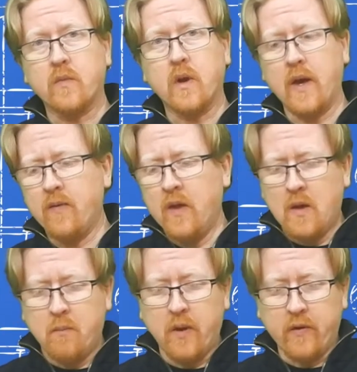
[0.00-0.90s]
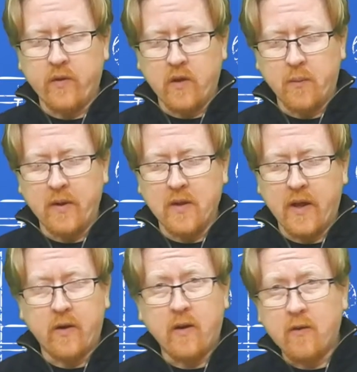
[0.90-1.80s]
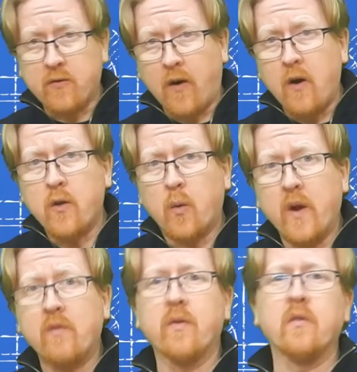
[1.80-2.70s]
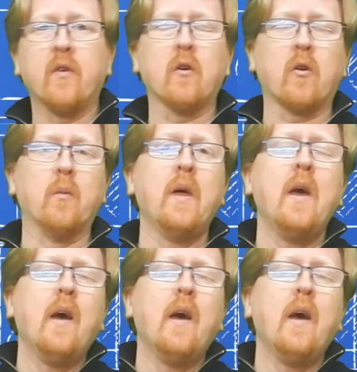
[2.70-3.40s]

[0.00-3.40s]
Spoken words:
Okay, Bill's a little bit lighter, he's farther away from the fulcrum.